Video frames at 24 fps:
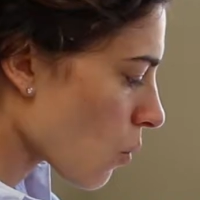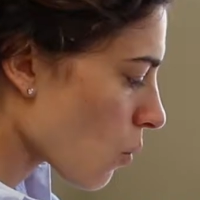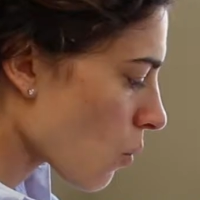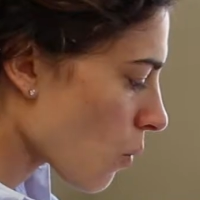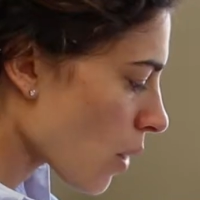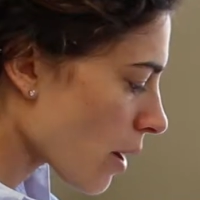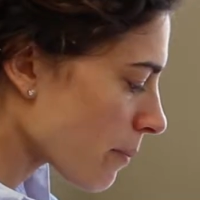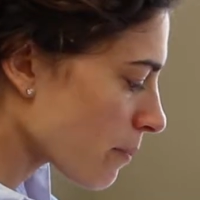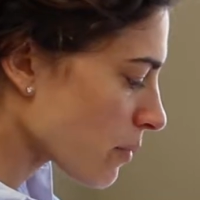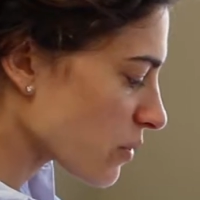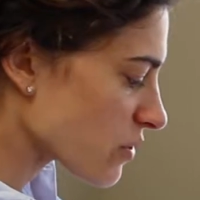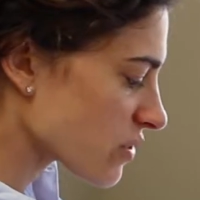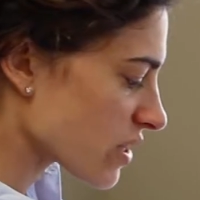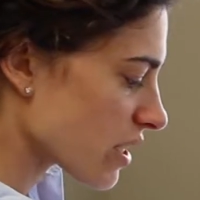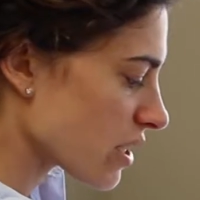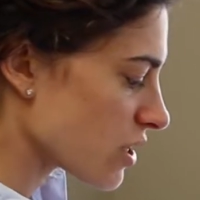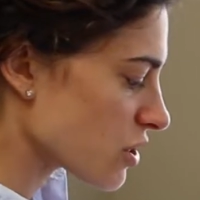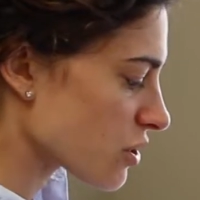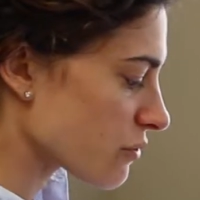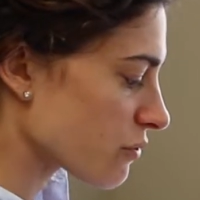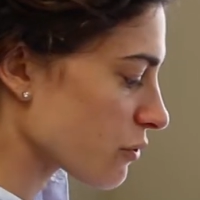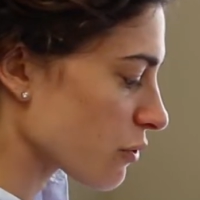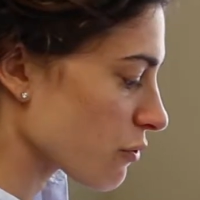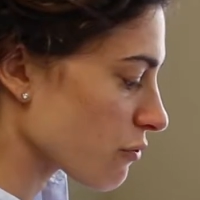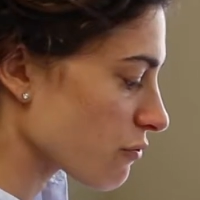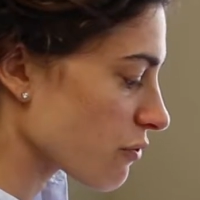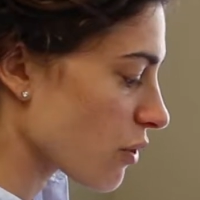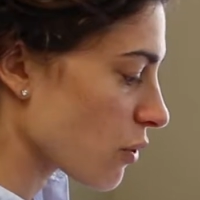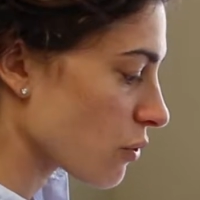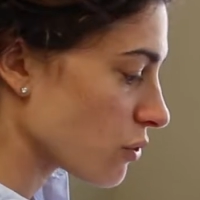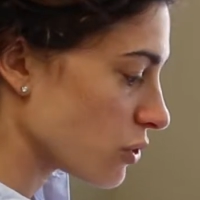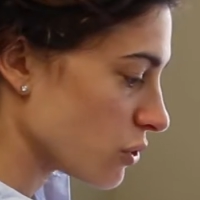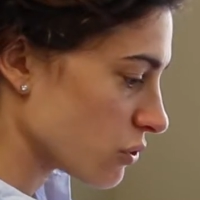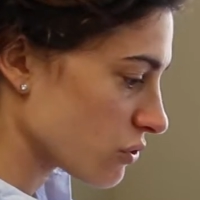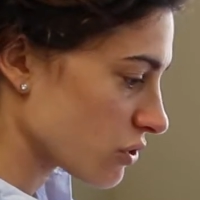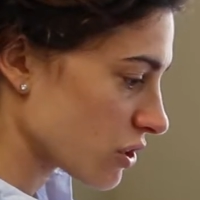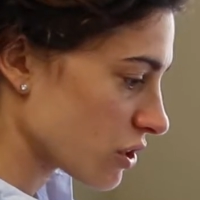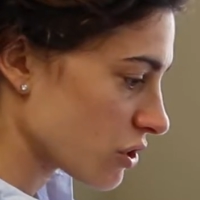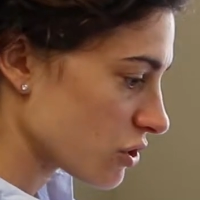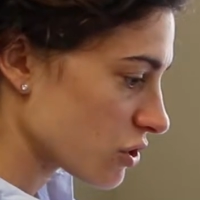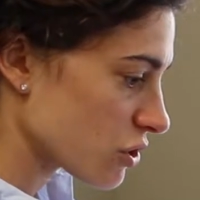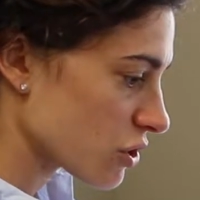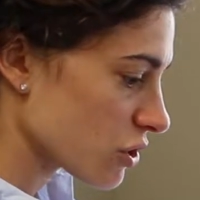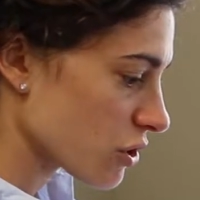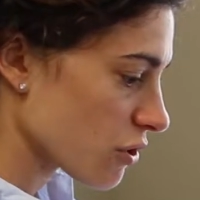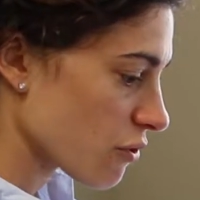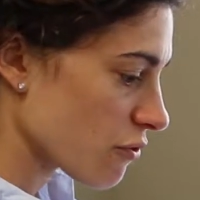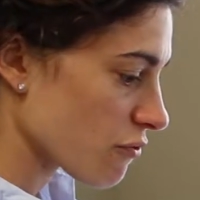what percentage of your phone
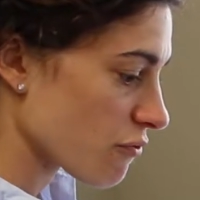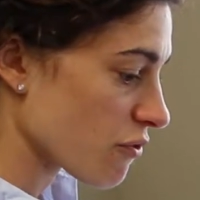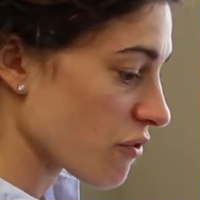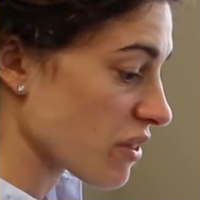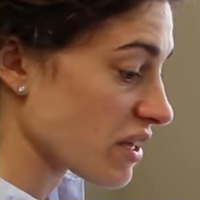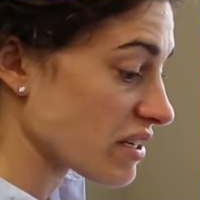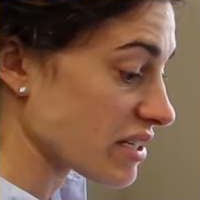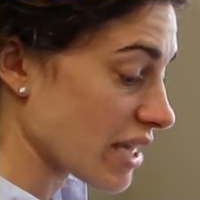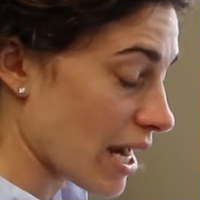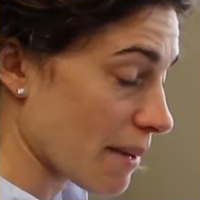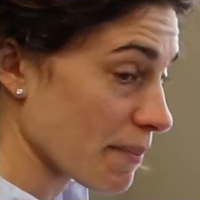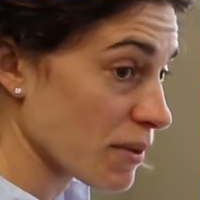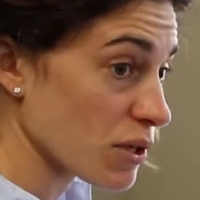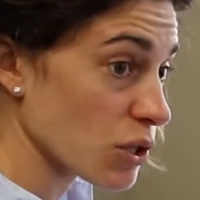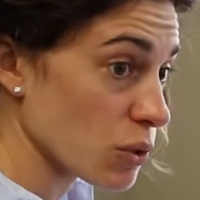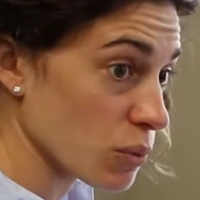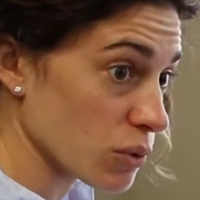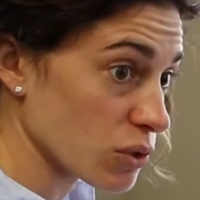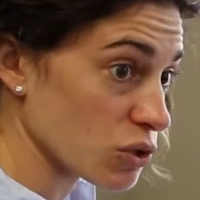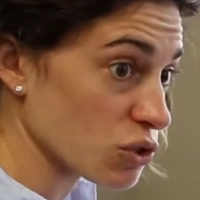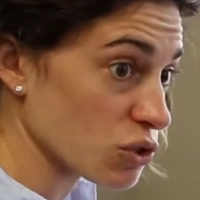usage for the time that you were